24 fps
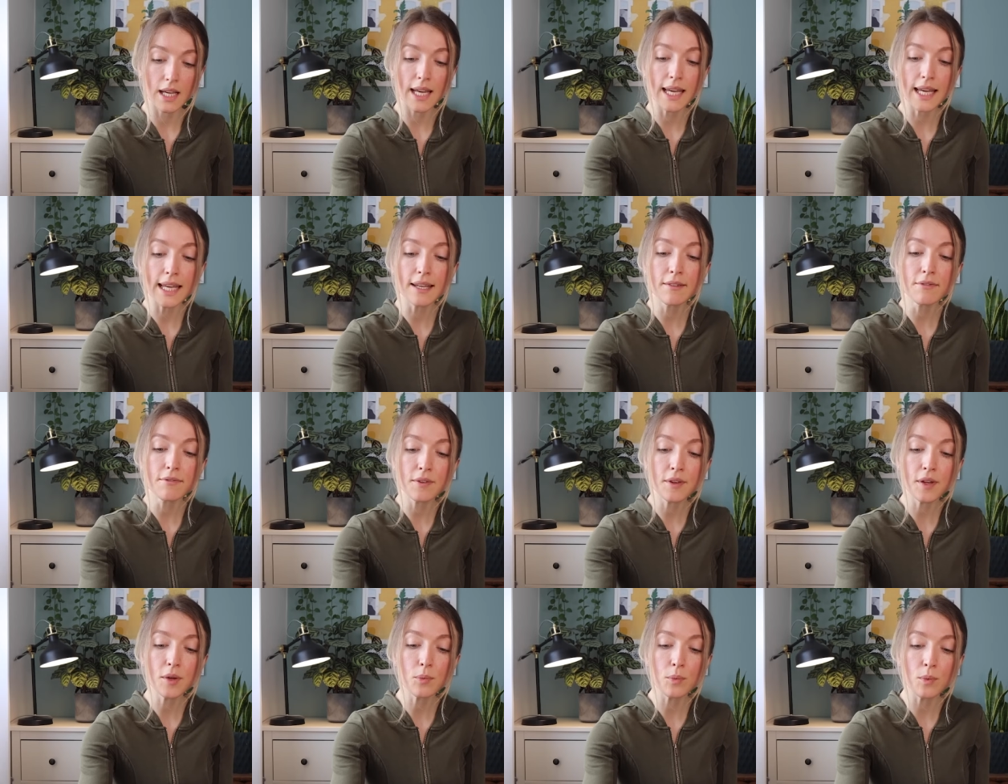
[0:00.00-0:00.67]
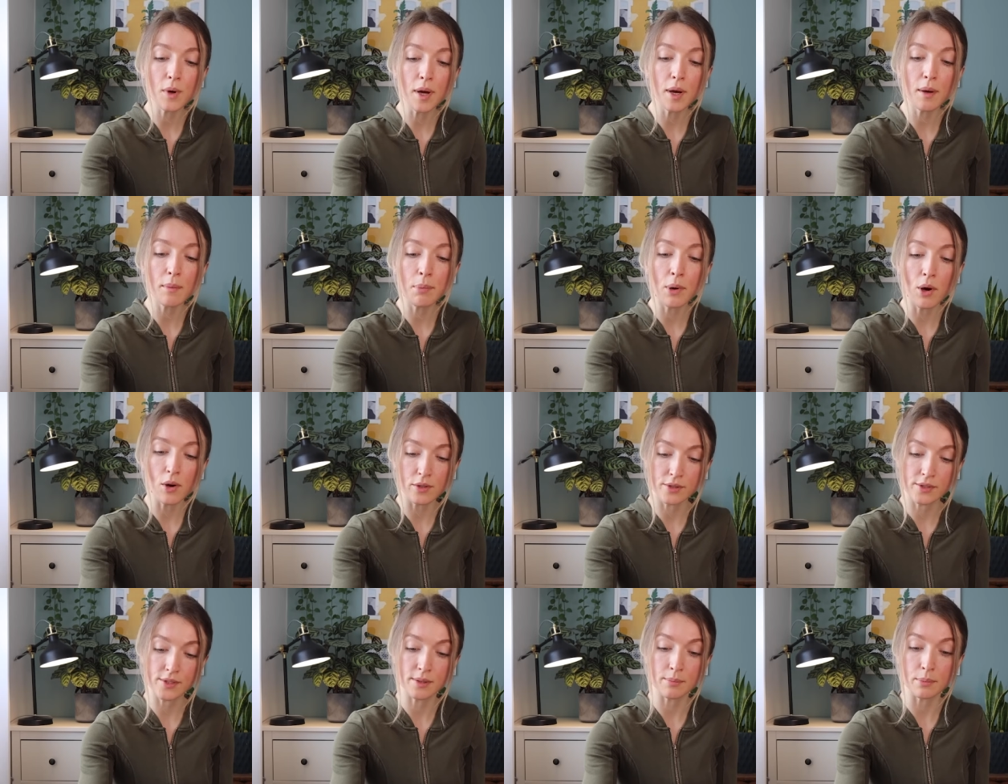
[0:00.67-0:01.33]
If it were
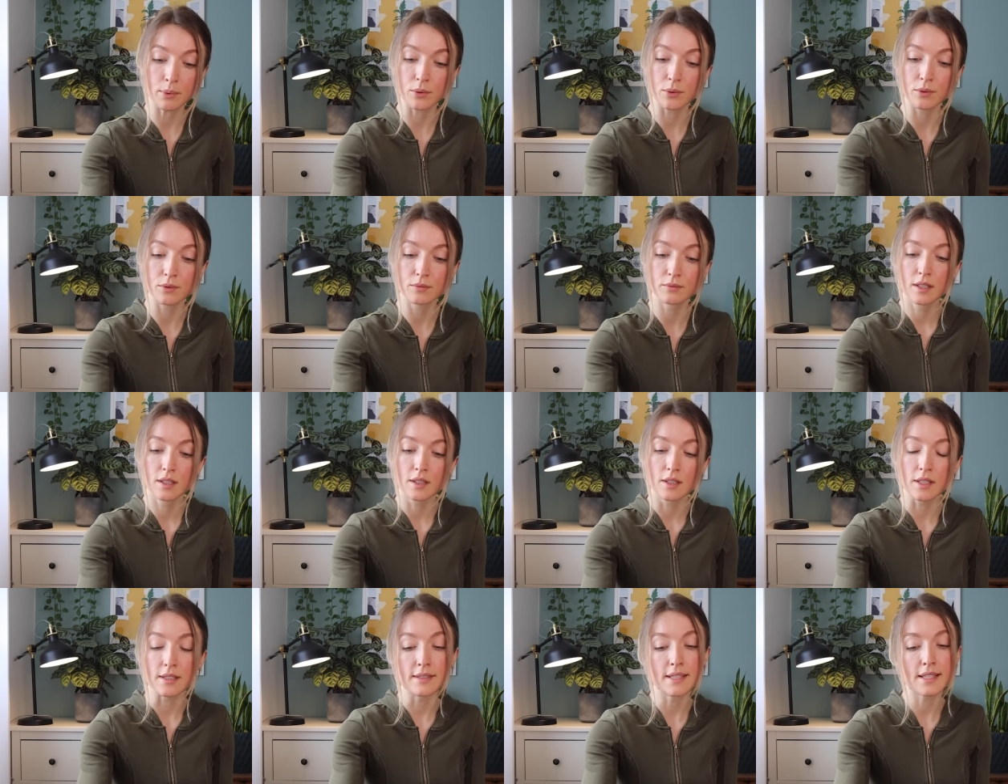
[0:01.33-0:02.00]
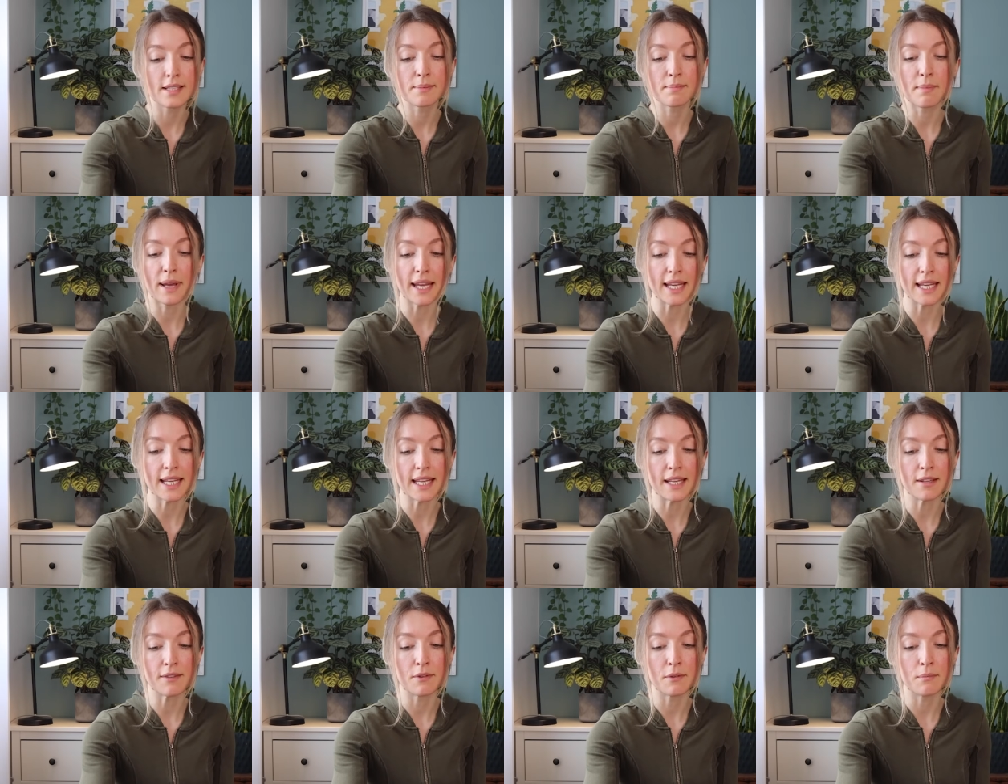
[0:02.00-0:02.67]
possible, because this may
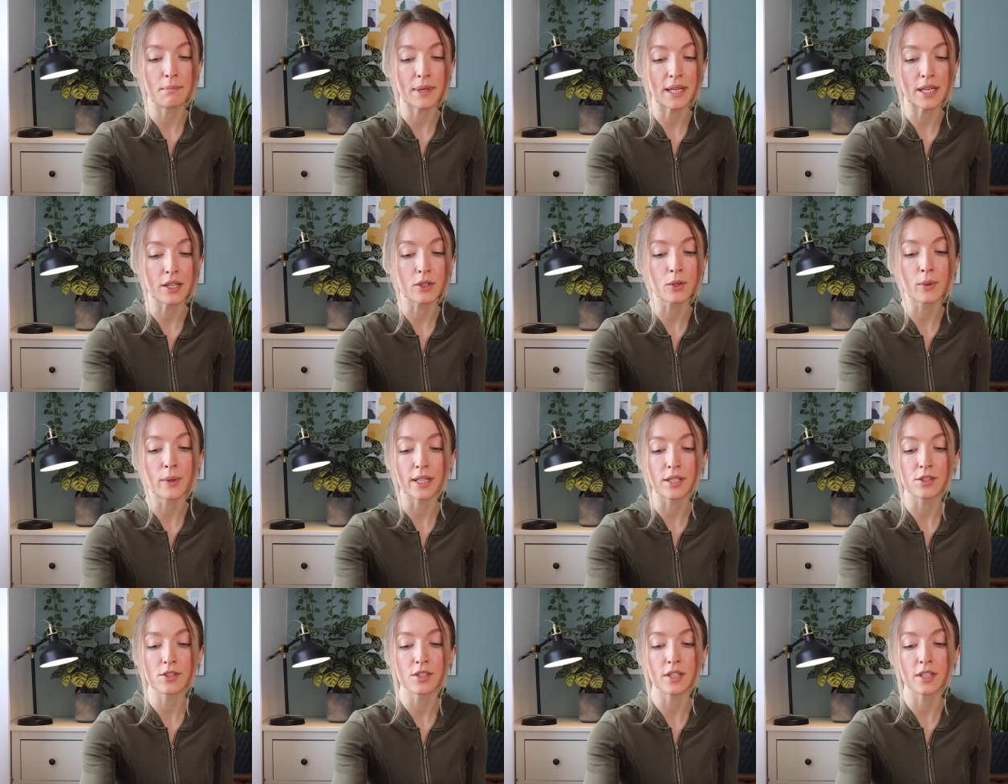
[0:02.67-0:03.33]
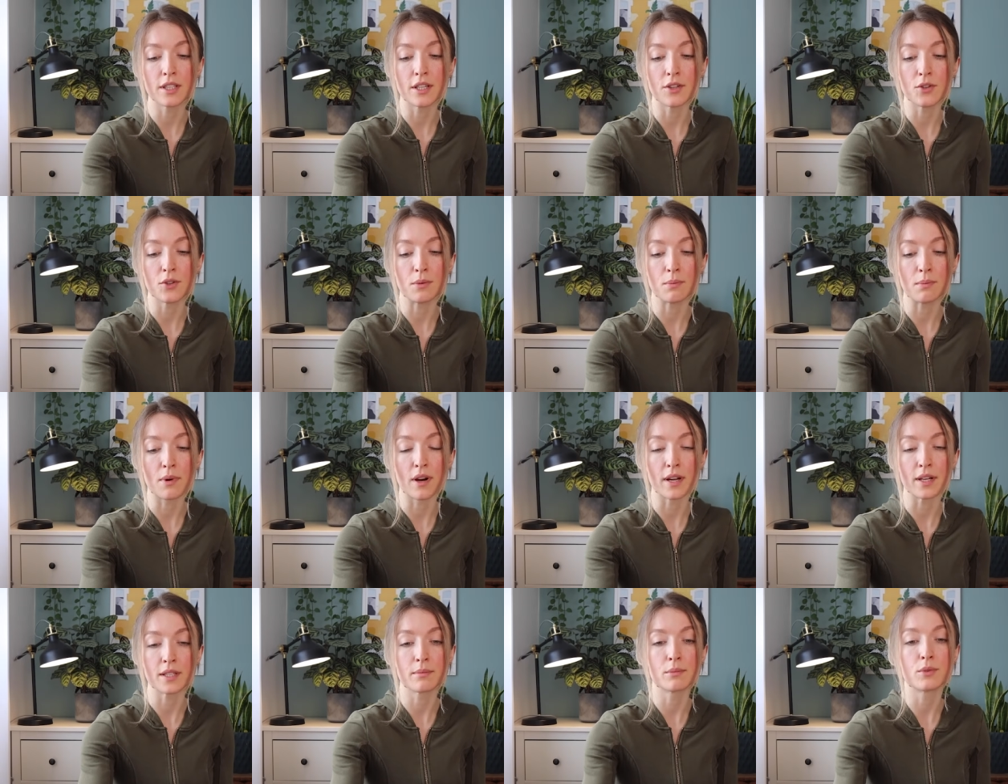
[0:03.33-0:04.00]
even be a question in your
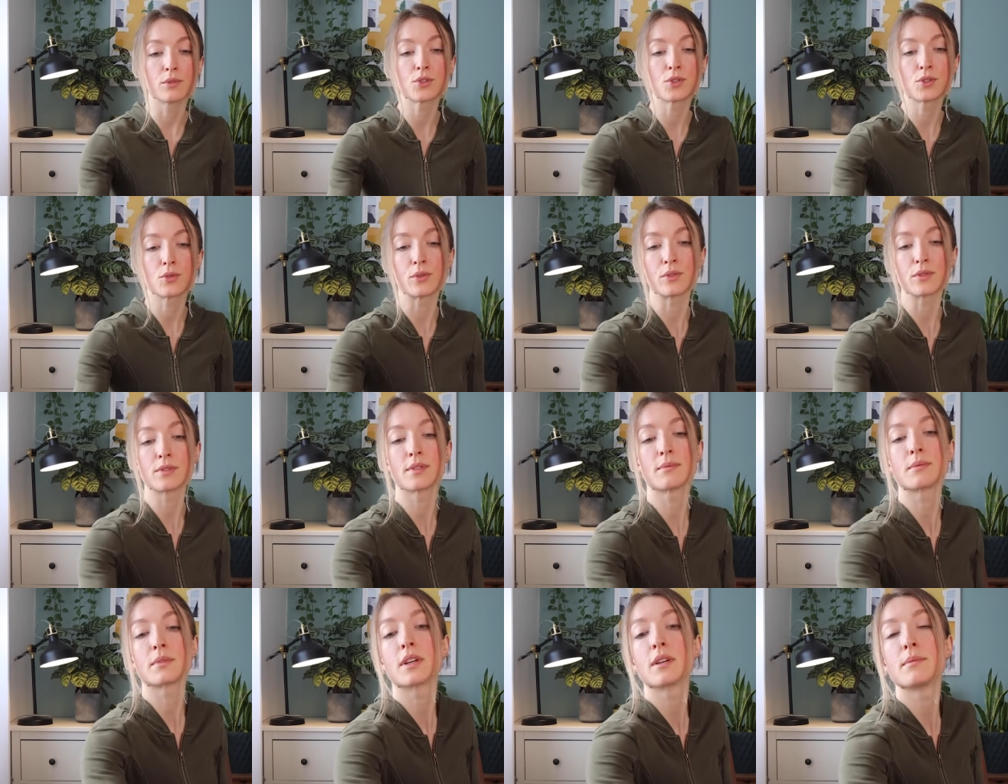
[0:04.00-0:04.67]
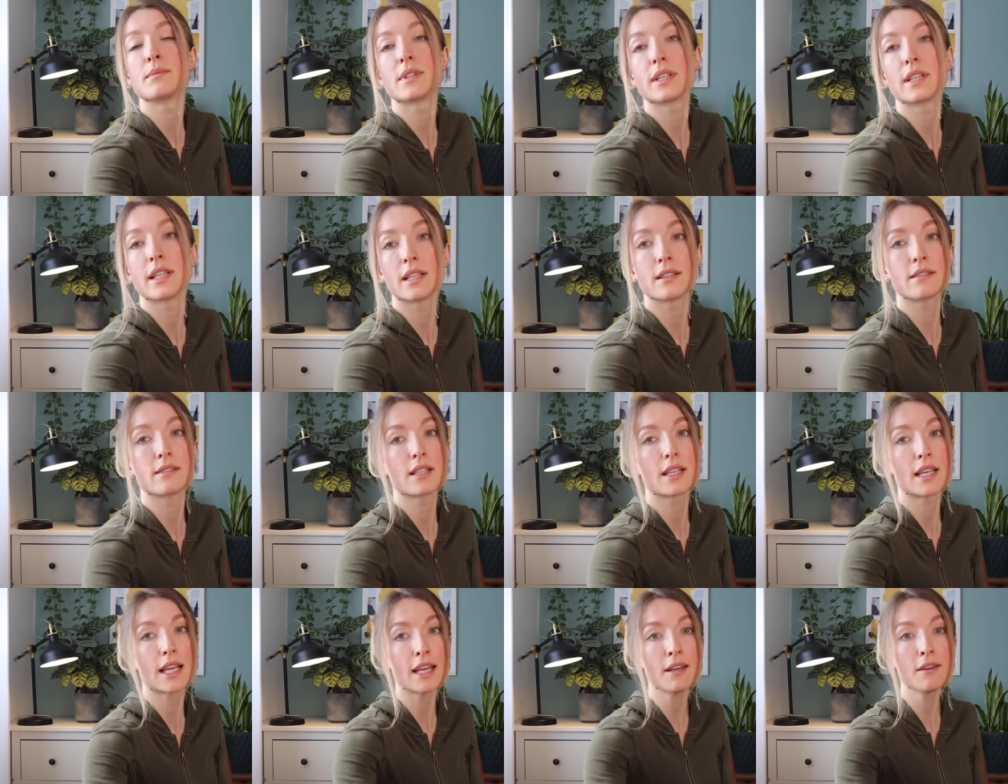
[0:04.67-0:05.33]
mind, I'm not sure, sometimes it
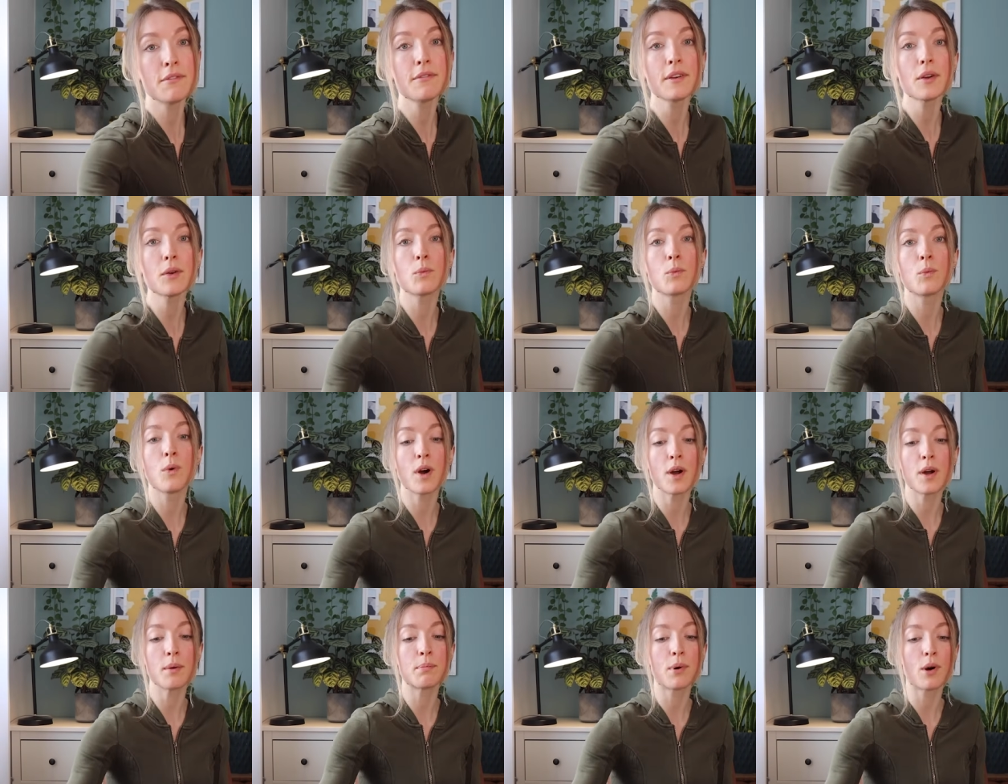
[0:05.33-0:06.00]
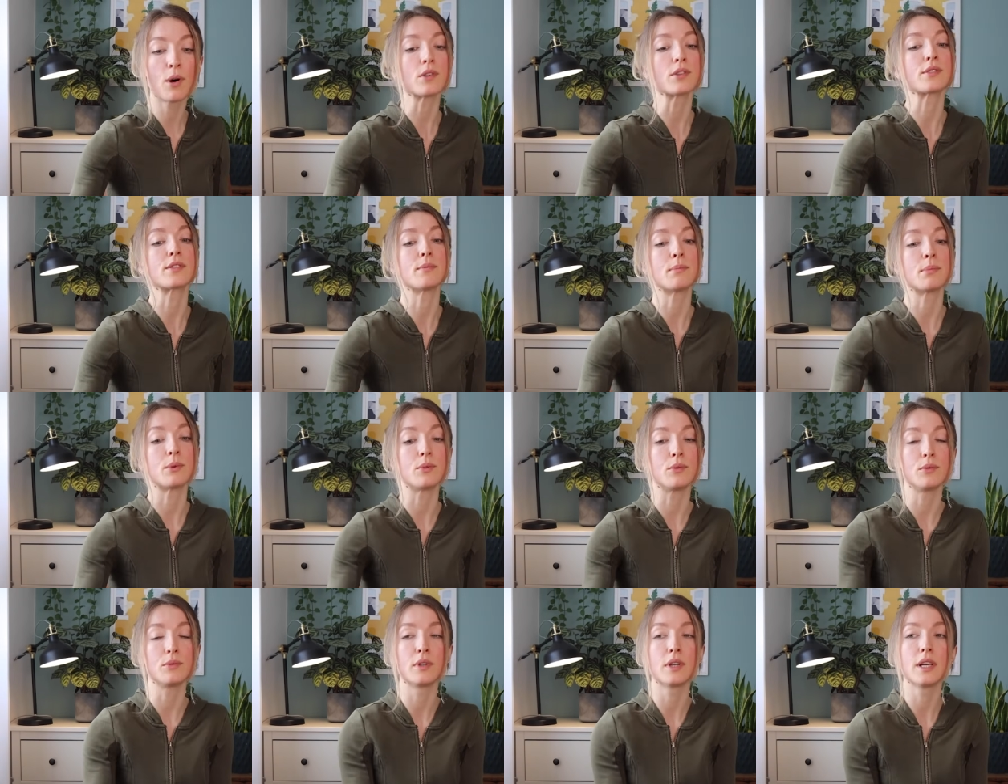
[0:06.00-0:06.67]
is. If it were
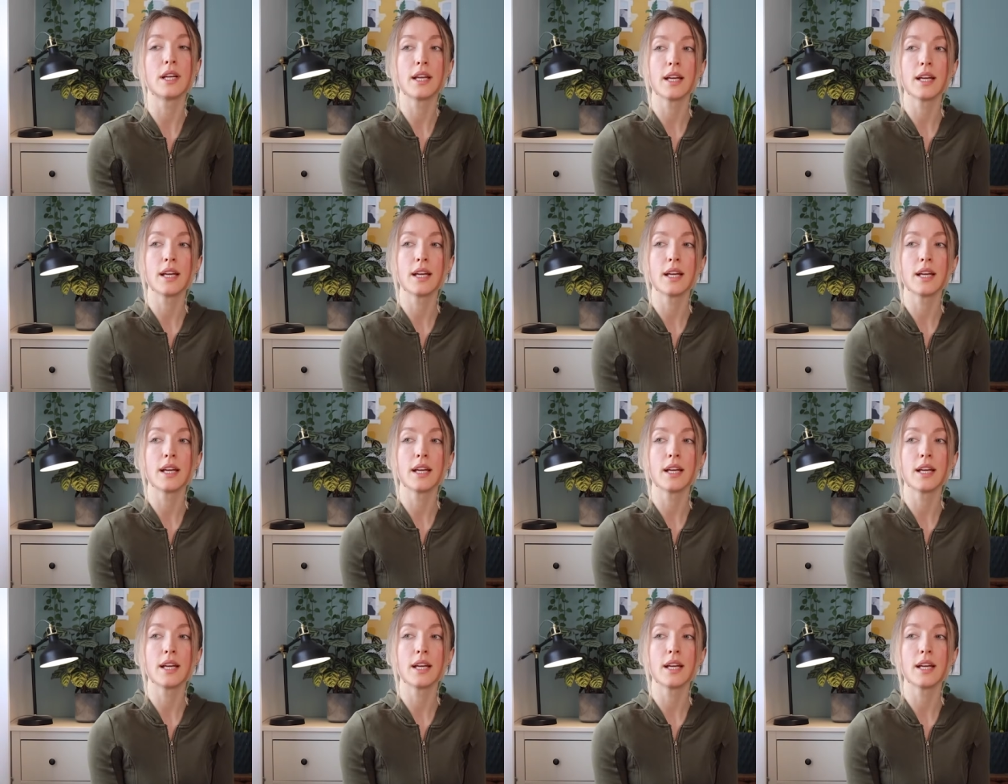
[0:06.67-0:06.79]
possible